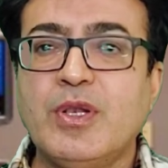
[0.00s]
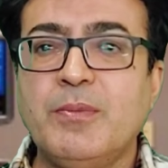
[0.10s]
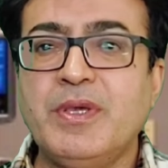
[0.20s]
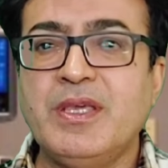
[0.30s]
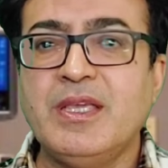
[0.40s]

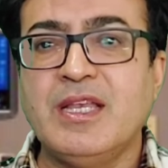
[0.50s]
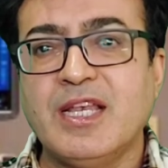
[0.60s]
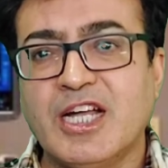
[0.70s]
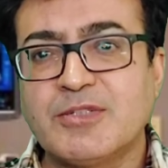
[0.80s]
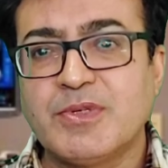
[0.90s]
will be
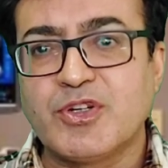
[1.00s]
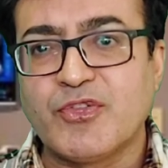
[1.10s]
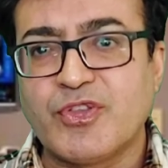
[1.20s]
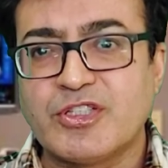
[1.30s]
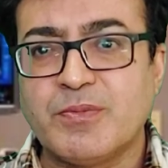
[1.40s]
enlargement
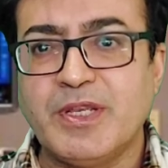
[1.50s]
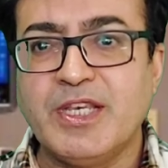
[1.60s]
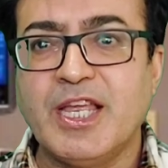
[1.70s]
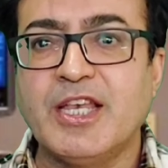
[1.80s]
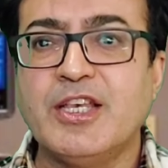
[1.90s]
of the
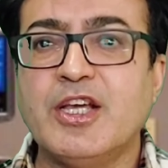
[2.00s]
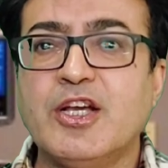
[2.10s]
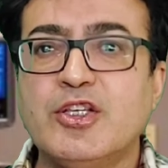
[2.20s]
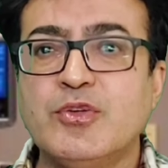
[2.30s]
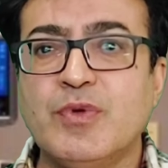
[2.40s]
spleen, and
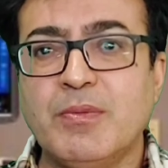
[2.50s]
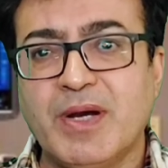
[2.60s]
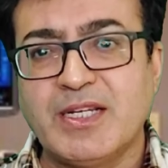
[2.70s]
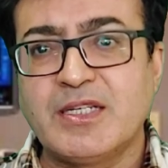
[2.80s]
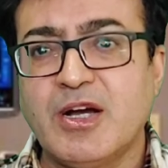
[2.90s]
you will
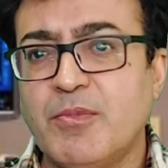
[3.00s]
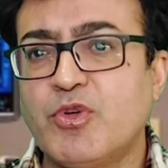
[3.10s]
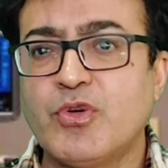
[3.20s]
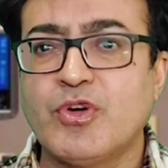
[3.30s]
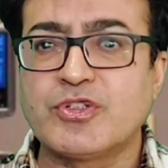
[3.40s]
might come
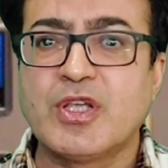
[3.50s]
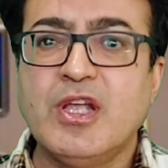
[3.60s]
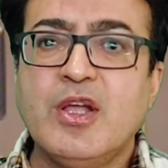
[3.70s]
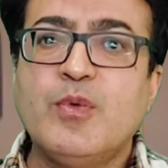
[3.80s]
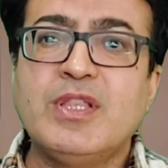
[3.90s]
across
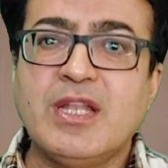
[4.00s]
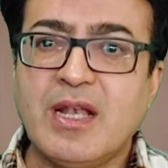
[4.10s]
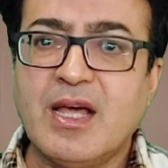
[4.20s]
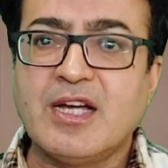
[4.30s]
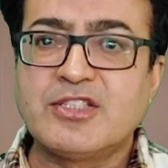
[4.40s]
with
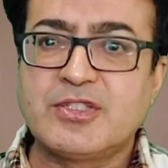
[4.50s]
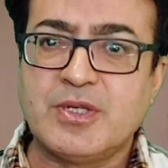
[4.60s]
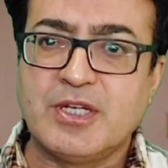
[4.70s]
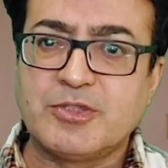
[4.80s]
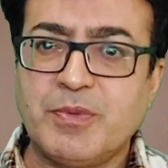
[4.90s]

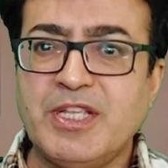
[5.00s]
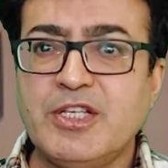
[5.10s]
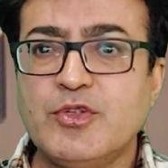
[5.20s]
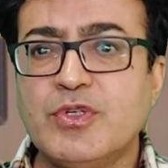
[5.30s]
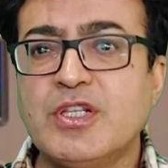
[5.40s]
enlarged
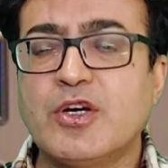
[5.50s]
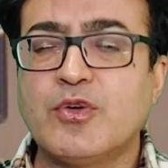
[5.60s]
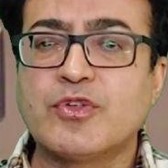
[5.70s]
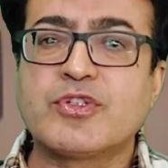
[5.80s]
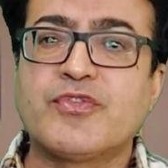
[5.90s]
spleen during the
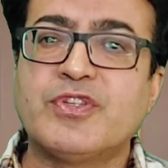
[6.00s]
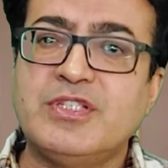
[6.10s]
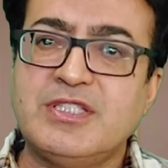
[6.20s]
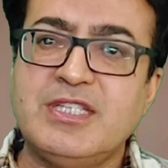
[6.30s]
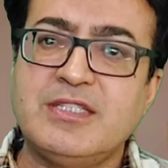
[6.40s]
course of the
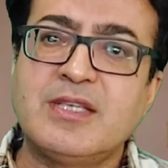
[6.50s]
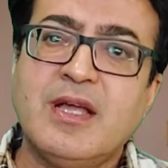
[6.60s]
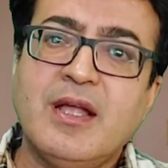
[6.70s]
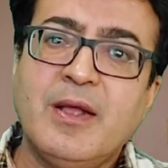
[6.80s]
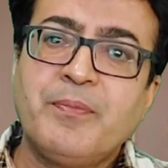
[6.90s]
disease.
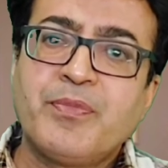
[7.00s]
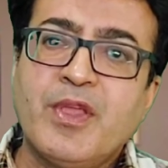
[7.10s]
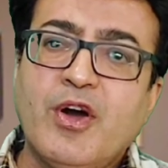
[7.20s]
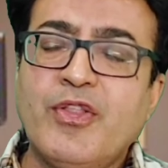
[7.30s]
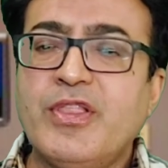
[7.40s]

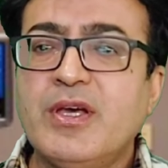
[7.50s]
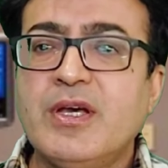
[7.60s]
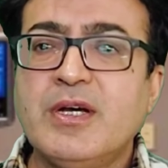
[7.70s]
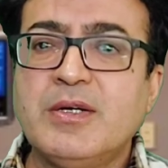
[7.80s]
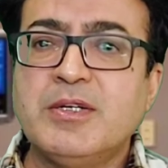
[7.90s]
On
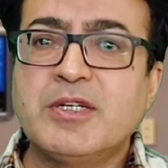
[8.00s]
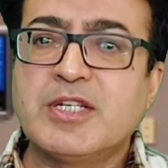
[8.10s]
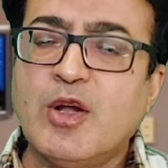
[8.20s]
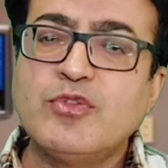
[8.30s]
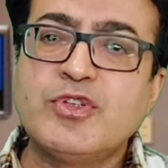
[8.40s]
the
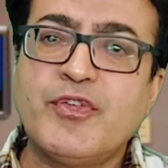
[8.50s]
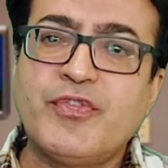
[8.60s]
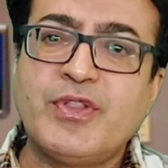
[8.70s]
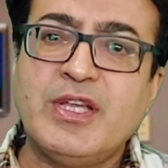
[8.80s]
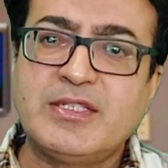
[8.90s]
grounds
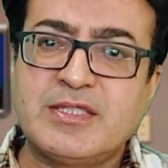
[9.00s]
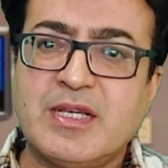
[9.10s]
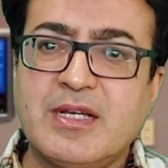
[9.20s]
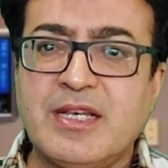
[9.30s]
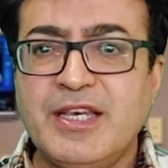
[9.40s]
of its
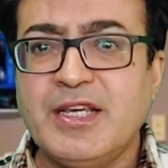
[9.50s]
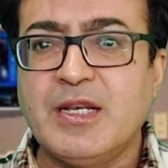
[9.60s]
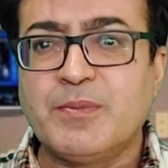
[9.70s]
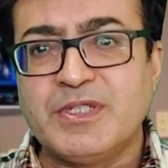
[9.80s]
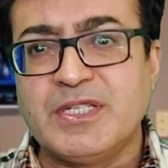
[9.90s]

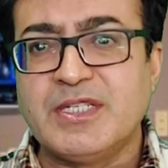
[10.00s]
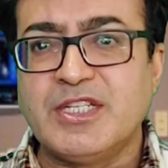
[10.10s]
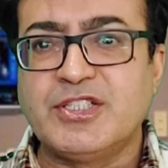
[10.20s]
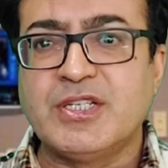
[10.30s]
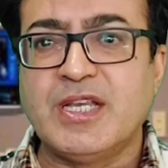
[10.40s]
clinical
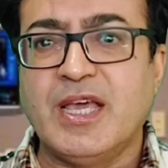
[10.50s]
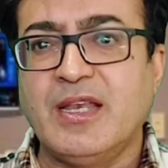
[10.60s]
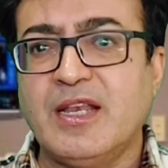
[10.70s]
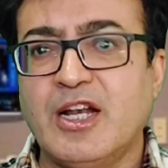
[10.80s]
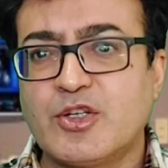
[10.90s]
presentation
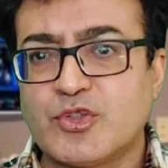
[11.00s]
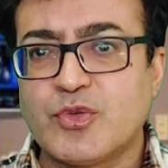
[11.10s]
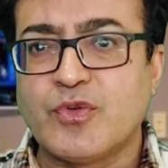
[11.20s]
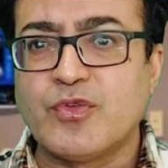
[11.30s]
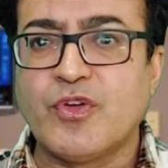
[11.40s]
and
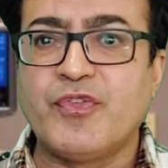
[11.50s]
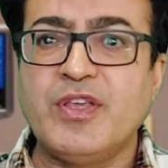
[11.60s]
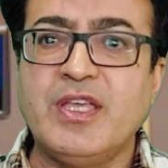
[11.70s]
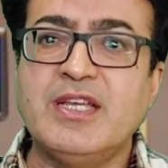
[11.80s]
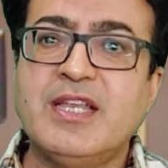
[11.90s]

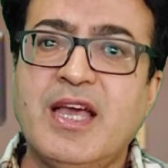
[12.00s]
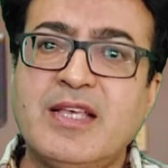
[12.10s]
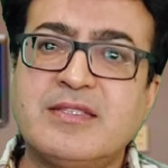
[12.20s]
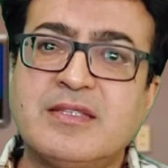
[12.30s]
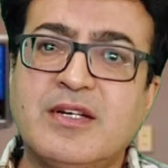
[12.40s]
ultrasonography, it
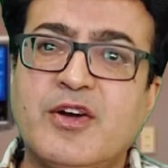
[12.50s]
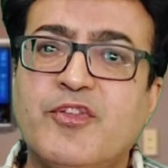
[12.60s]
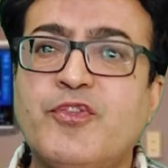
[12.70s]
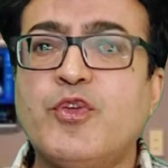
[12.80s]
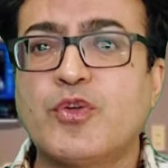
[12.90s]
has
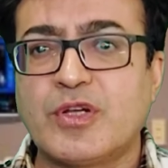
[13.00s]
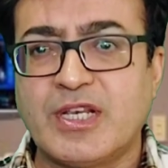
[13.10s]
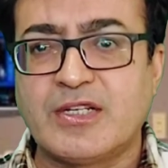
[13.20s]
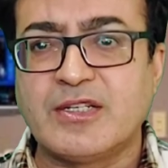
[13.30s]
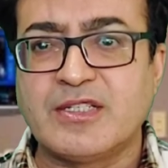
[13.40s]
four
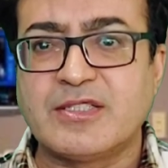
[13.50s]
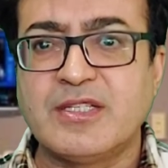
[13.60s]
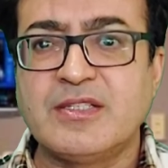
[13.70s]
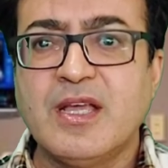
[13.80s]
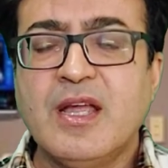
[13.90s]

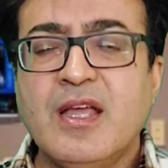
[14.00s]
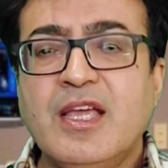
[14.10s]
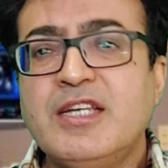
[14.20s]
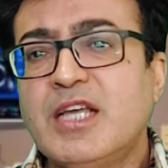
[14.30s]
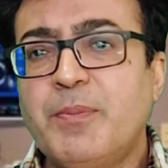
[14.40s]
characteristics.
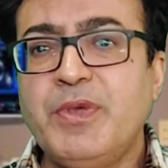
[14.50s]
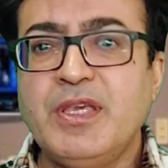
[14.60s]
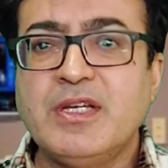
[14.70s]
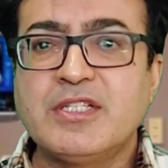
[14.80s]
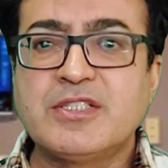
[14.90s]
It
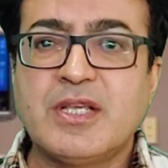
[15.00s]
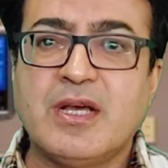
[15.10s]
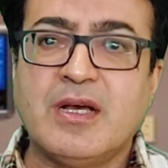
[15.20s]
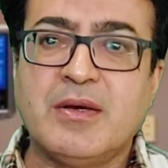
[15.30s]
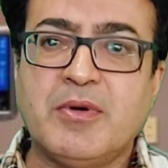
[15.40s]
appears
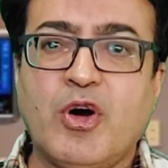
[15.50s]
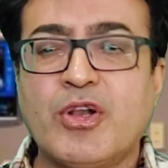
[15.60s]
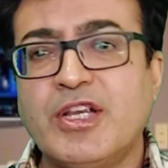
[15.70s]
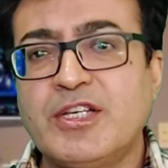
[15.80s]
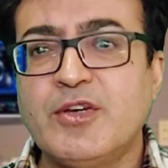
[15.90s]

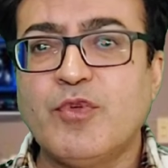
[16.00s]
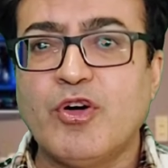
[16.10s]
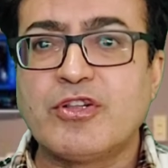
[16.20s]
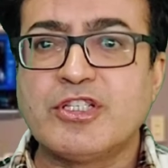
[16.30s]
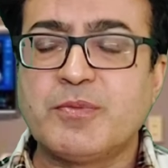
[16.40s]
or it
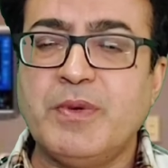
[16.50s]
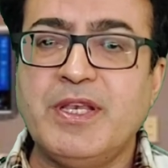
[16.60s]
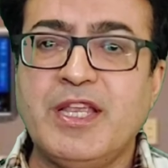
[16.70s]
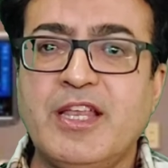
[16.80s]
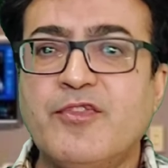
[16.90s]
involves the
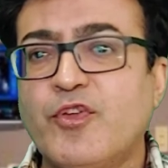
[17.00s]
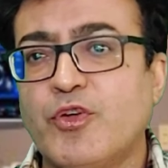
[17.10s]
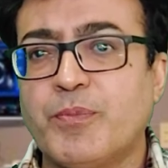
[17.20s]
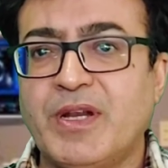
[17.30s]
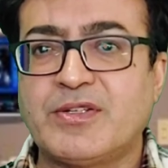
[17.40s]
spleen in
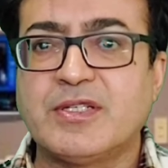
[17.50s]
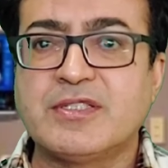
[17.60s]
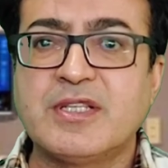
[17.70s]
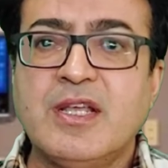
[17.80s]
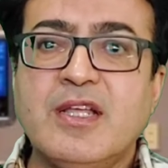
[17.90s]
four
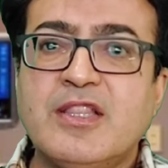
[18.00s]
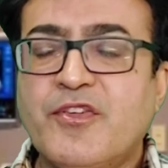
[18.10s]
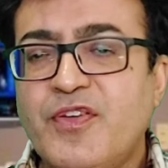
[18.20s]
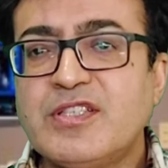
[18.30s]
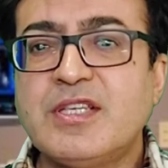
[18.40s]
patterns.
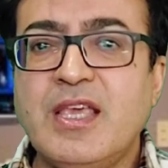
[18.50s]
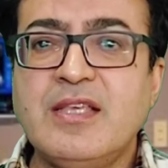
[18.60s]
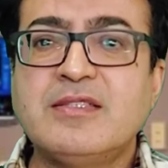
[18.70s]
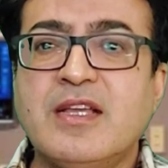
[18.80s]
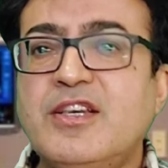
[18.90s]
The first
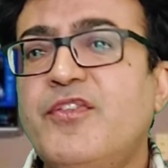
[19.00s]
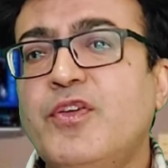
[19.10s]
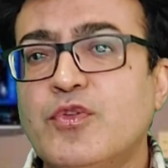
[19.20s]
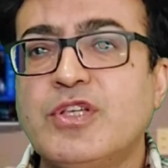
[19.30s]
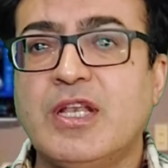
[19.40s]
is a
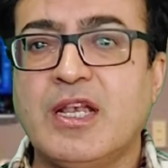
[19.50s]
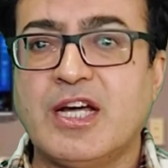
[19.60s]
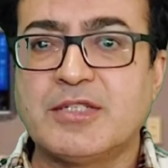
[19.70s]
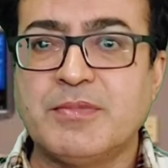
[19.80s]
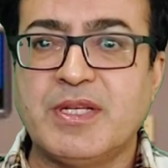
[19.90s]
diffuse
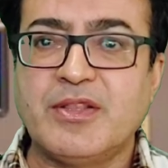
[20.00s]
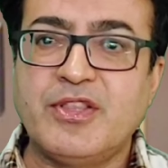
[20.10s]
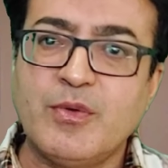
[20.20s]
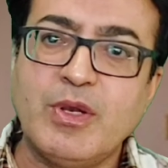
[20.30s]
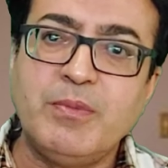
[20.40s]
enlargement.
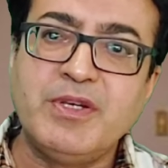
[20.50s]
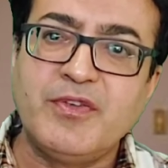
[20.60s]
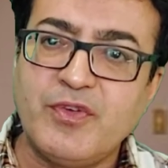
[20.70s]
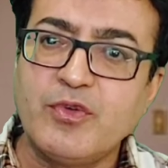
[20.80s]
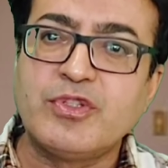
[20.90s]
There will be
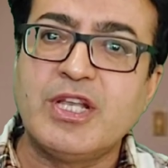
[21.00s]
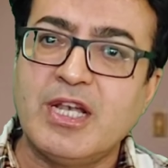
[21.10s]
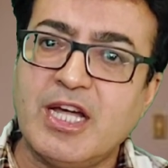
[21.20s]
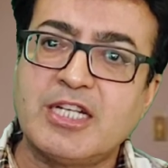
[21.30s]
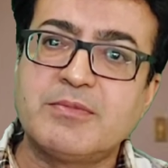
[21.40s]
diffuse
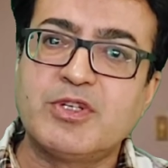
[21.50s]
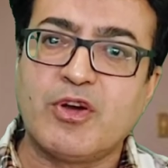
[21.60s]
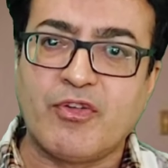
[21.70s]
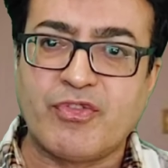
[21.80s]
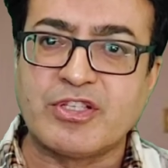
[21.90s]
enlargement
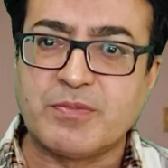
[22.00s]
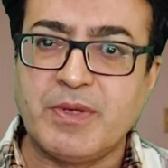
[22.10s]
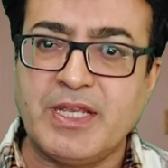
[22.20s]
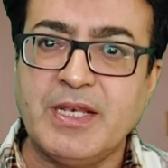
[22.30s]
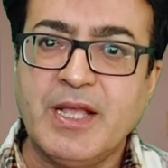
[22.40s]
of the
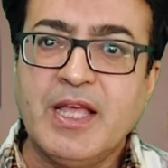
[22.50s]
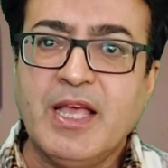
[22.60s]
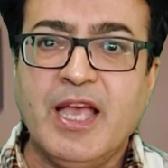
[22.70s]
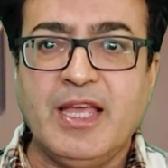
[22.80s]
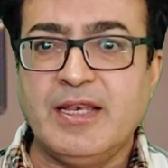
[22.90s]
spleen,
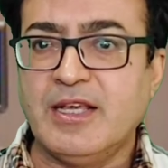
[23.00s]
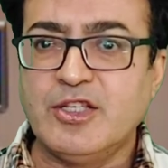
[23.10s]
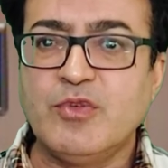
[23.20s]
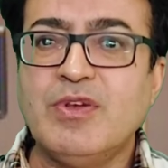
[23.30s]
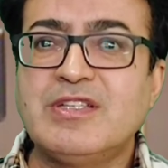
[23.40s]
and
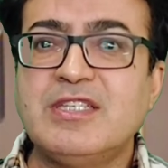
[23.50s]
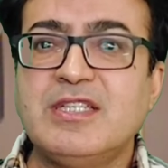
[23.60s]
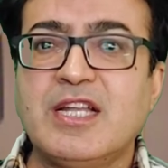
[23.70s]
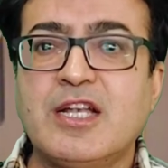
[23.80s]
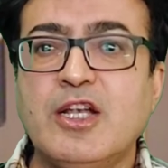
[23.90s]
you will see
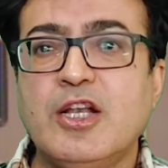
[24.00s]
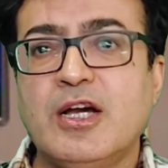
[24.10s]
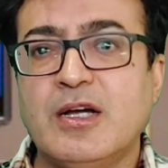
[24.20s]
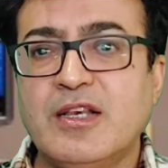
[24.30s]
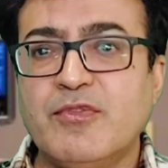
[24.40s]
that
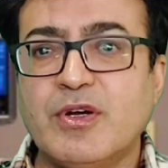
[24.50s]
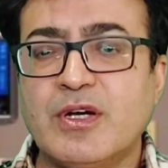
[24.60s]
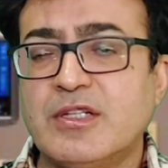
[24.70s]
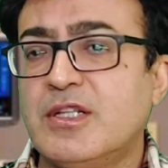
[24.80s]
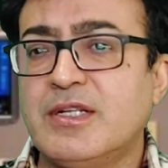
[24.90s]

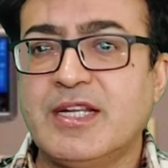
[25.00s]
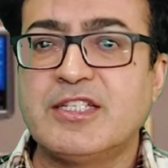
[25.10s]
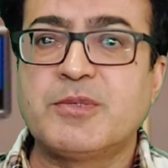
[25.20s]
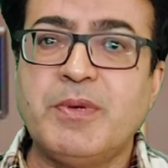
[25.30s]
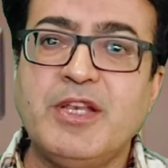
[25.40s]
that
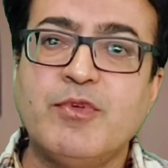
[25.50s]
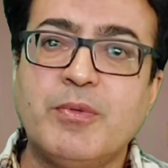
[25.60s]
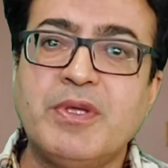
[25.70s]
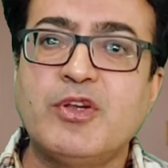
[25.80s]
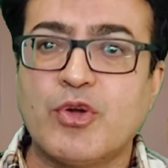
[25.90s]
the spleen
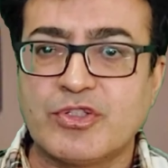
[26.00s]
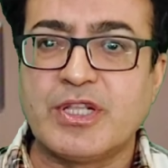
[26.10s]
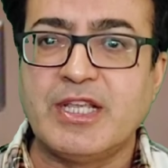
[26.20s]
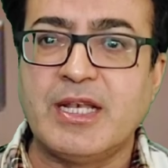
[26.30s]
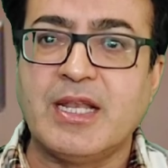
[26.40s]
will be
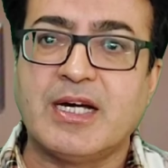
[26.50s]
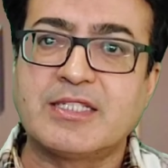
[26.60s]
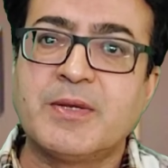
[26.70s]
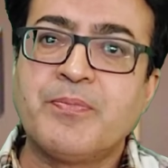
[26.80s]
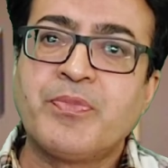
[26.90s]
grossly
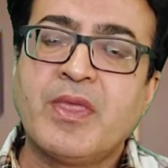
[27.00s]
enlarged.